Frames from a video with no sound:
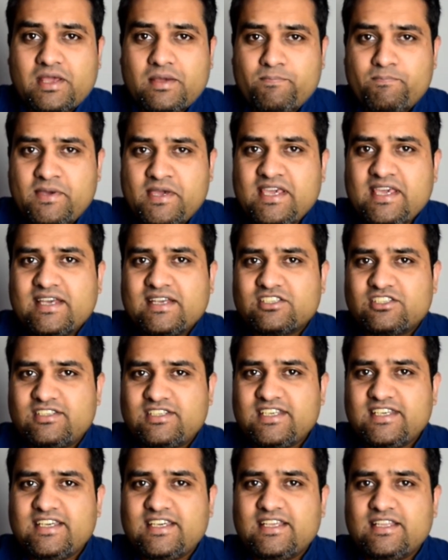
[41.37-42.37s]
a
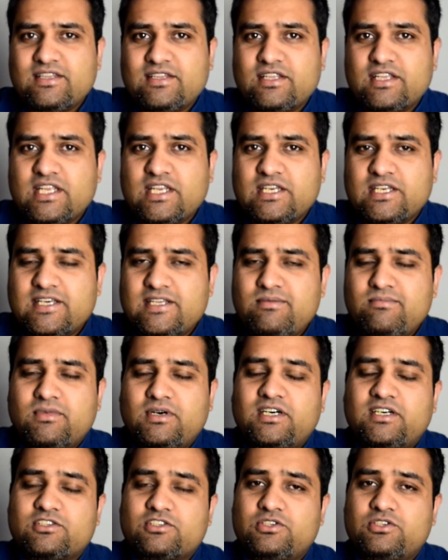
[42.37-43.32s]
PhD in, in Denmark.